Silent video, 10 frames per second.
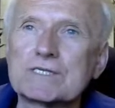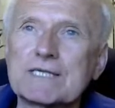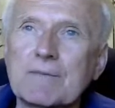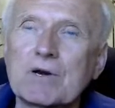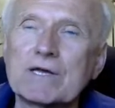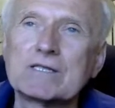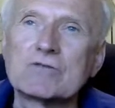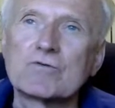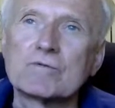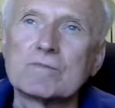
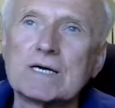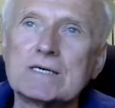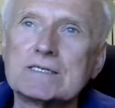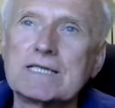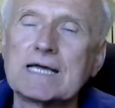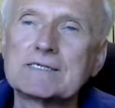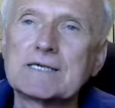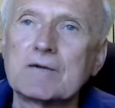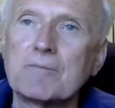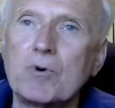separated from
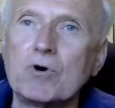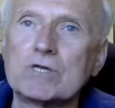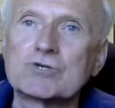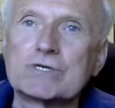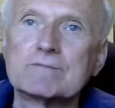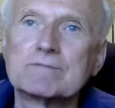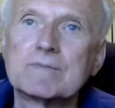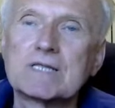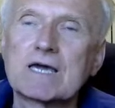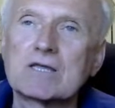dancing and poetry,
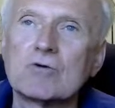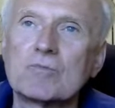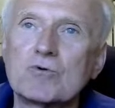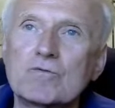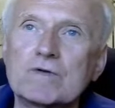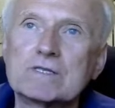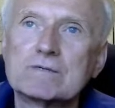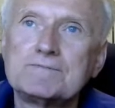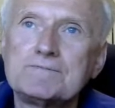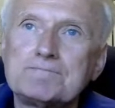but I cannot prove it.
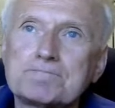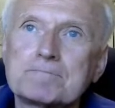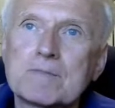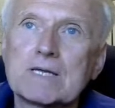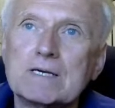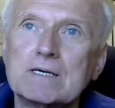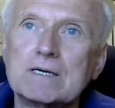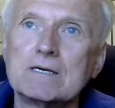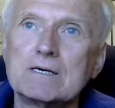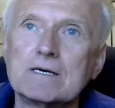
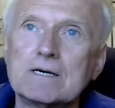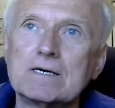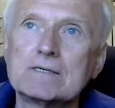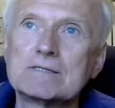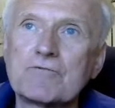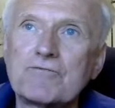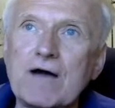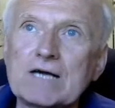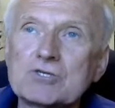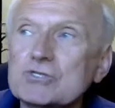The
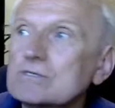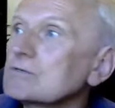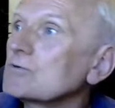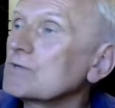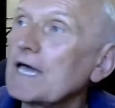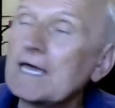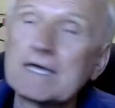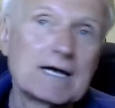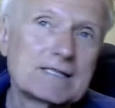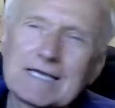function
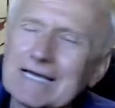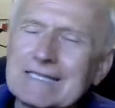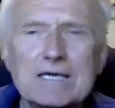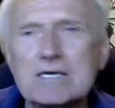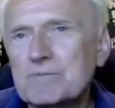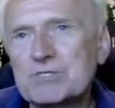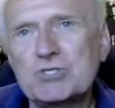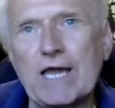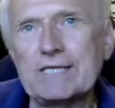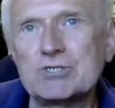today, I think keeps
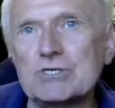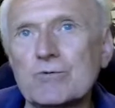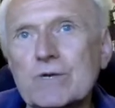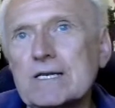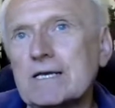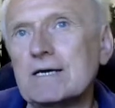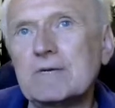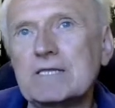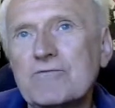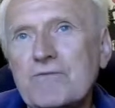changing, really. I mean, the